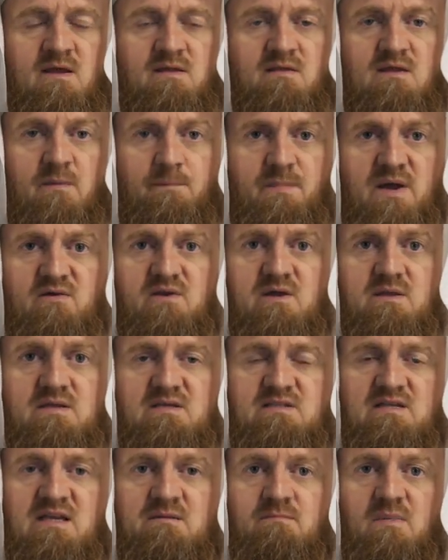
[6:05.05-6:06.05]
Now, bearing
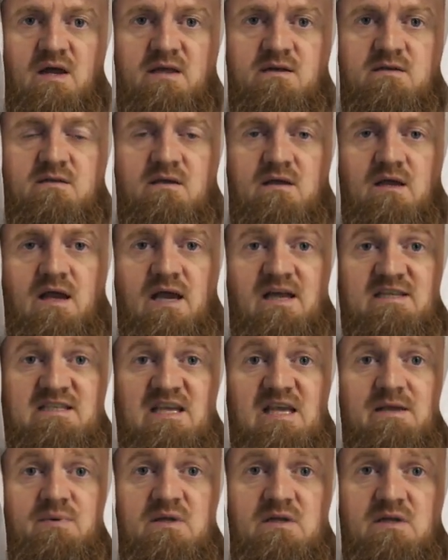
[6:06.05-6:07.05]
this in mind, as
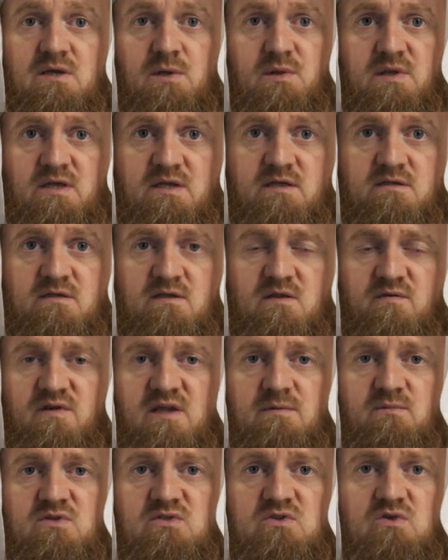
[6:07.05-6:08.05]
Ibn Kathir, the
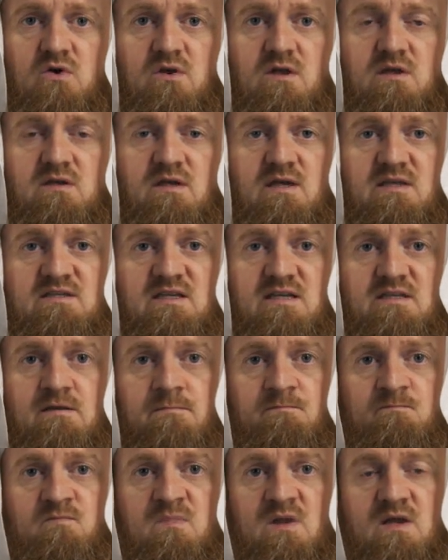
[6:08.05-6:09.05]
famous scholar, he said
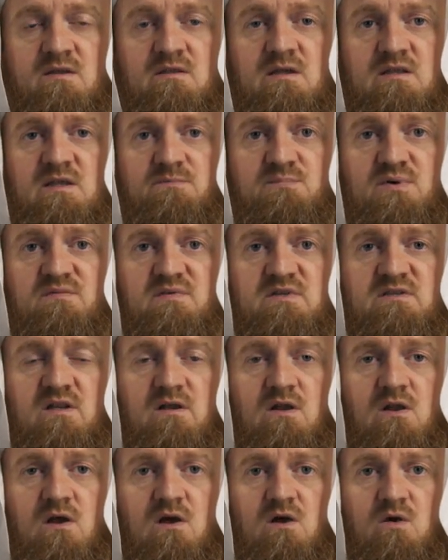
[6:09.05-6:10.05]
that the Prophet
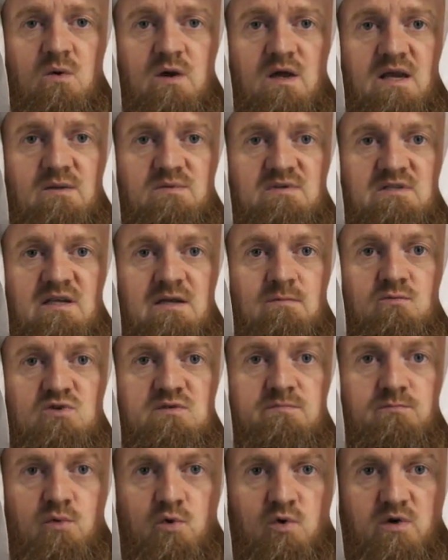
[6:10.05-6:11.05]
sallallahu alaihi wasallam
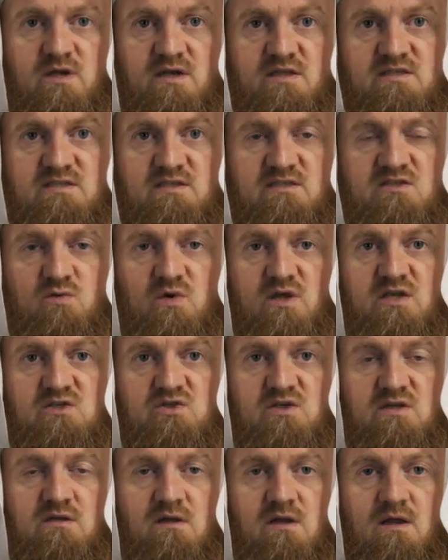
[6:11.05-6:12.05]
was born in a
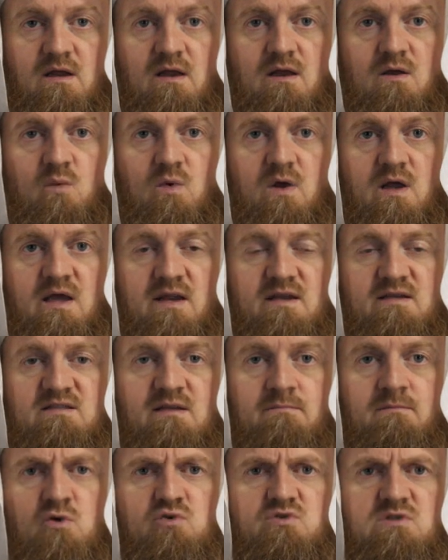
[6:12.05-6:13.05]
situation where it is
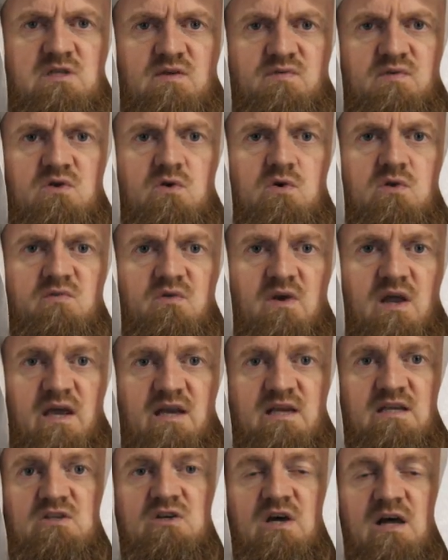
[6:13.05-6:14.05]
the most difficult for
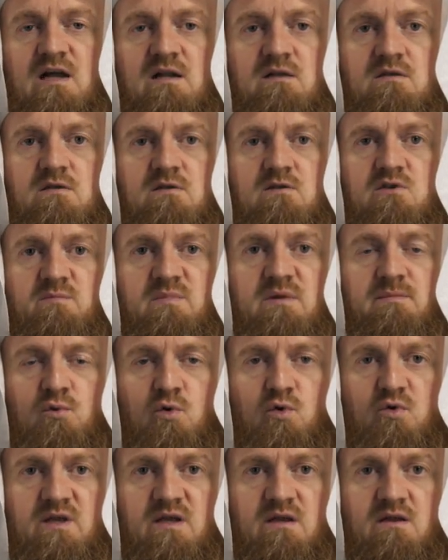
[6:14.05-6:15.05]
any child to be
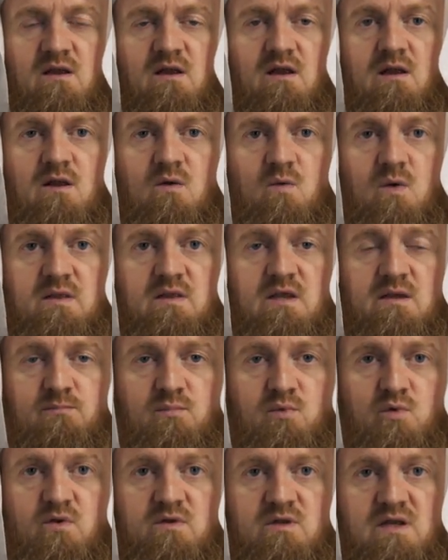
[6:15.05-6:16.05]
born in, where they're
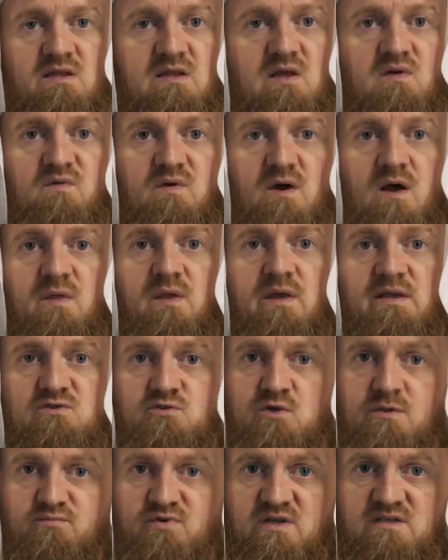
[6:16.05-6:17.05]
born and their father is
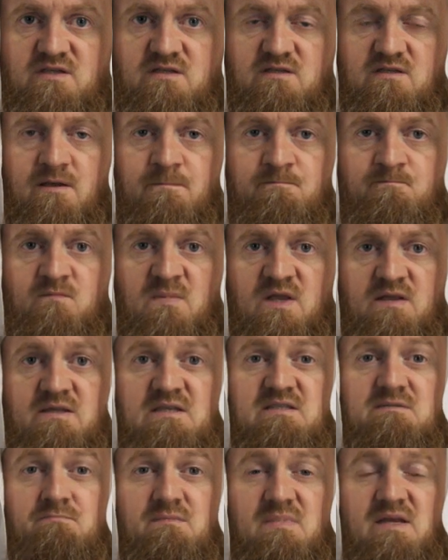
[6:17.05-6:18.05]
not present.
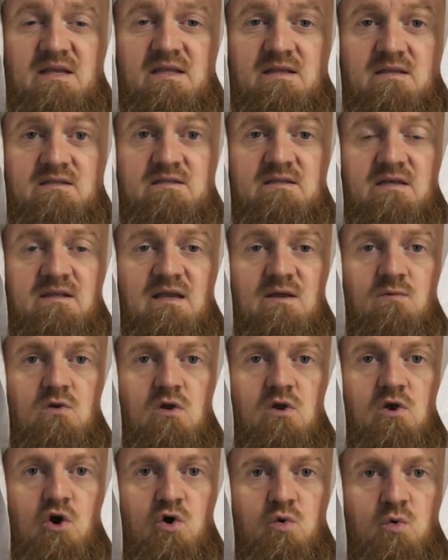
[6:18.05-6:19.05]
This means that they
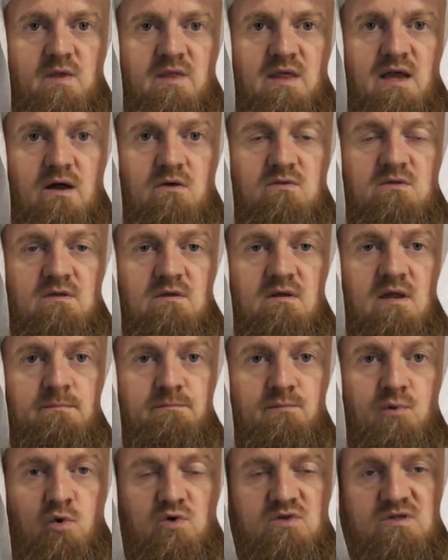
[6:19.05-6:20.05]
will go without
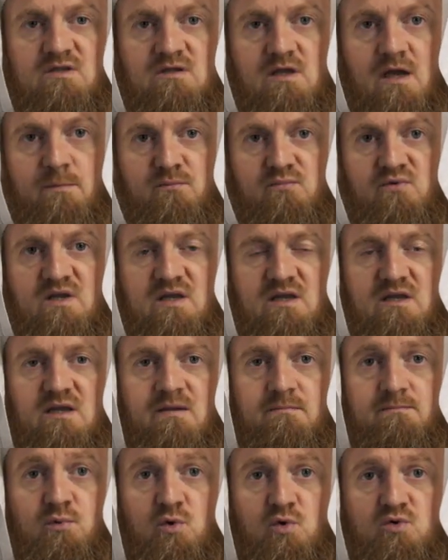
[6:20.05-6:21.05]
important upbringing,
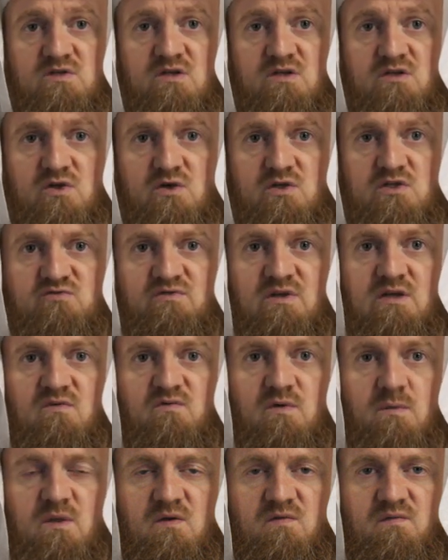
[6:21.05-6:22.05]
important nurturing
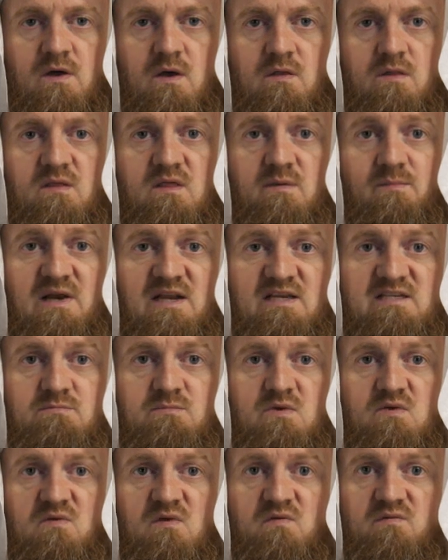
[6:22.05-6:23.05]
from the father. The
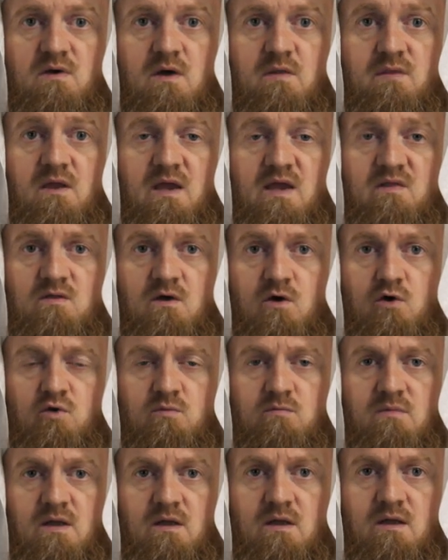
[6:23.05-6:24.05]
placement of the father in the
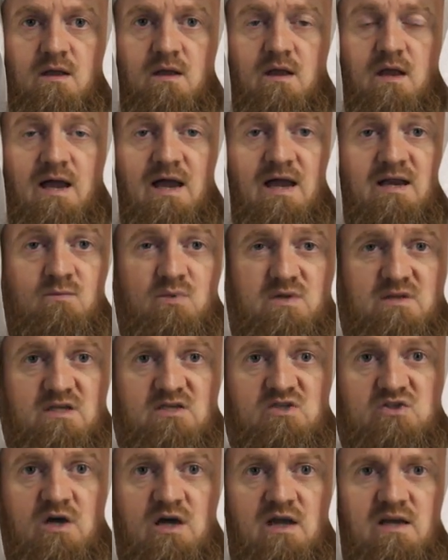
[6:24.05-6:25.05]
home and with the
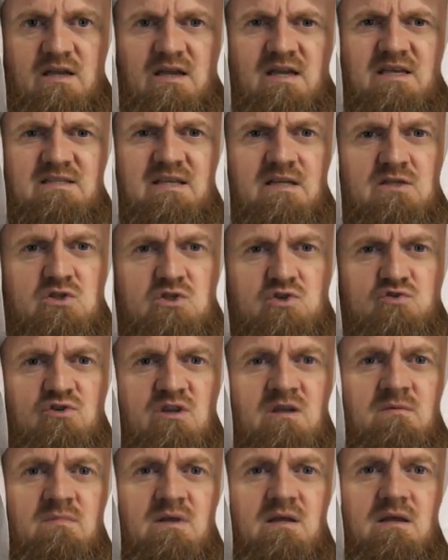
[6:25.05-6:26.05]
child is
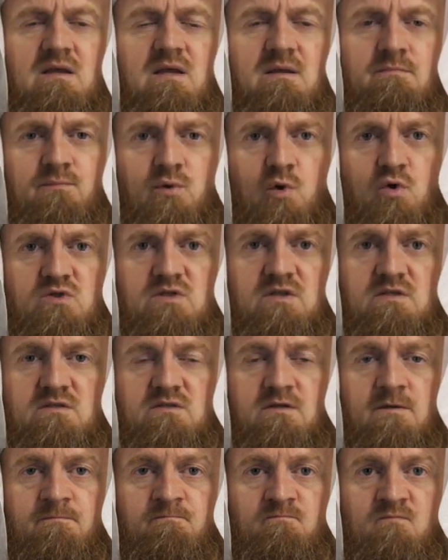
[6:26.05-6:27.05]
extremely
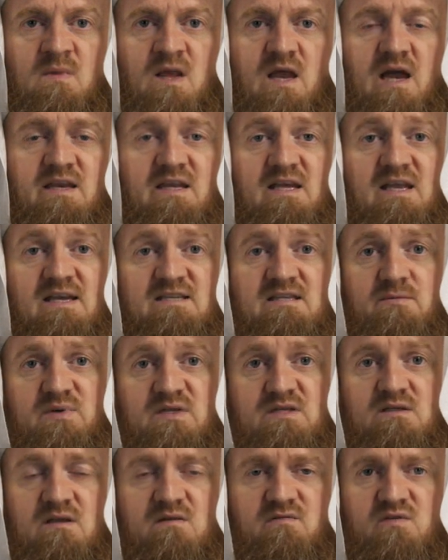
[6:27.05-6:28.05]
important. And he has a
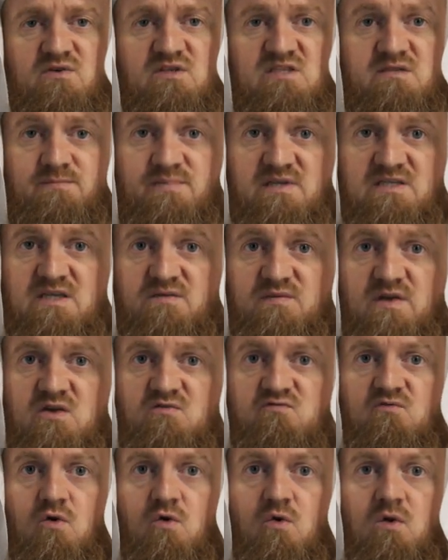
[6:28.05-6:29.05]
very
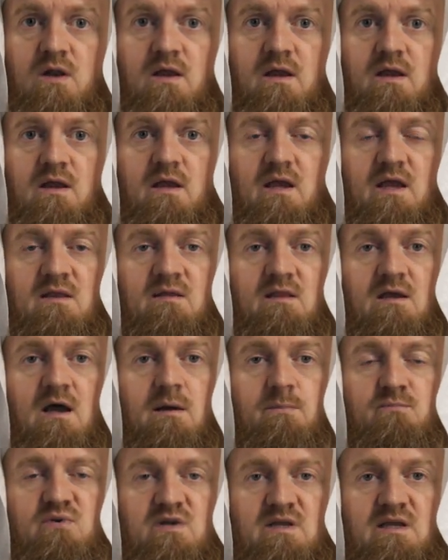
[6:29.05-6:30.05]
specific role in the
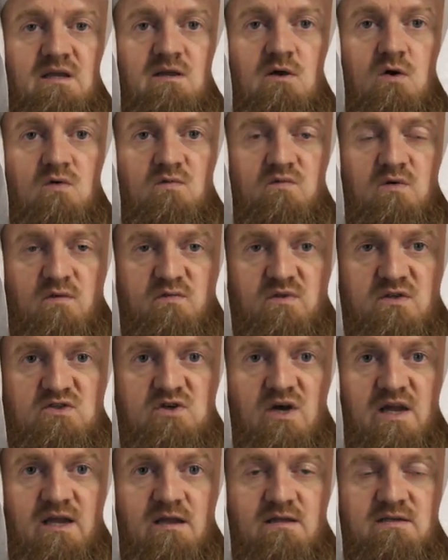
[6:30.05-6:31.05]
upbringing of the
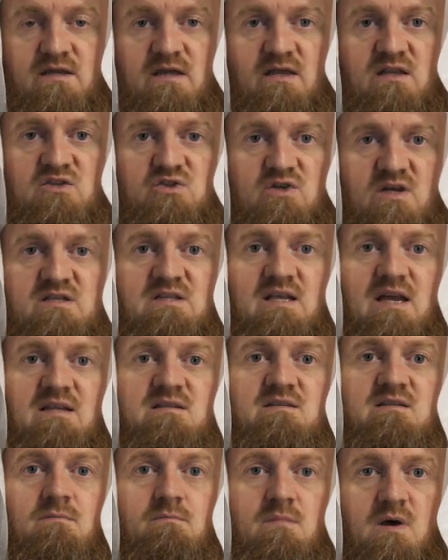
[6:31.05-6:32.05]
child, just
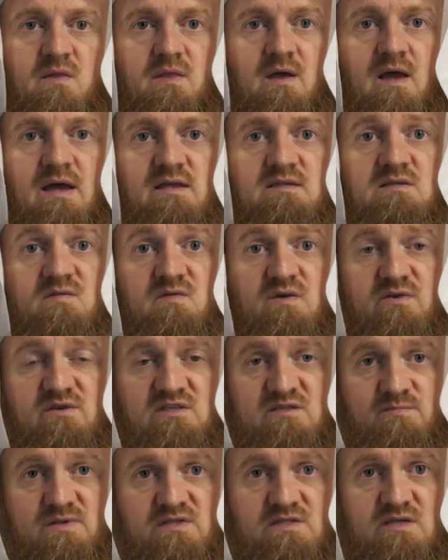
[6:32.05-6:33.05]
as the mother has a very
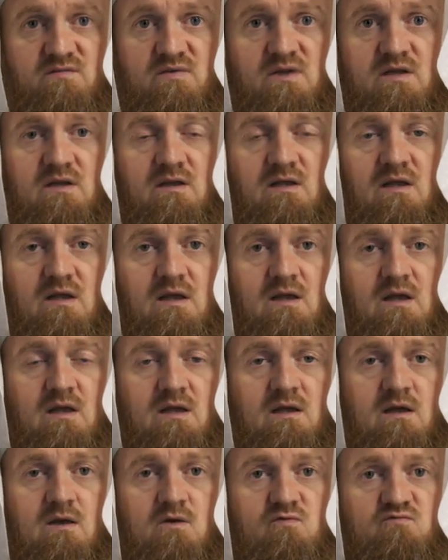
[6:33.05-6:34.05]
specific
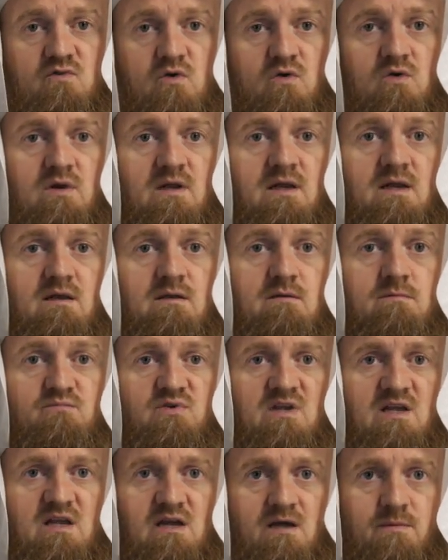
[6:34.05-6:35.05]
role in
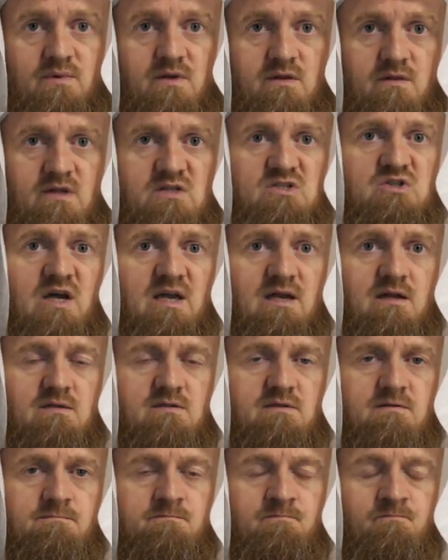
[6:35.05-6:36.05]
bringing up the
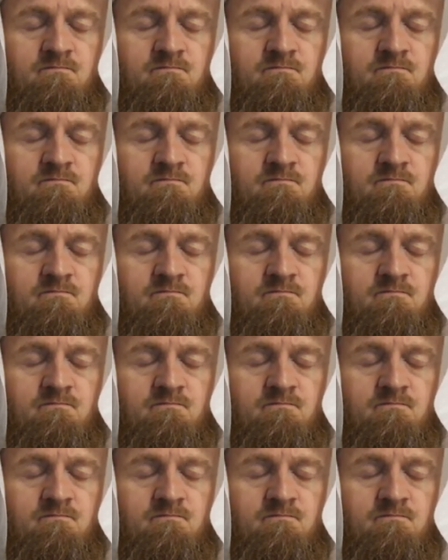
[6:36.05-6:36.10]
child.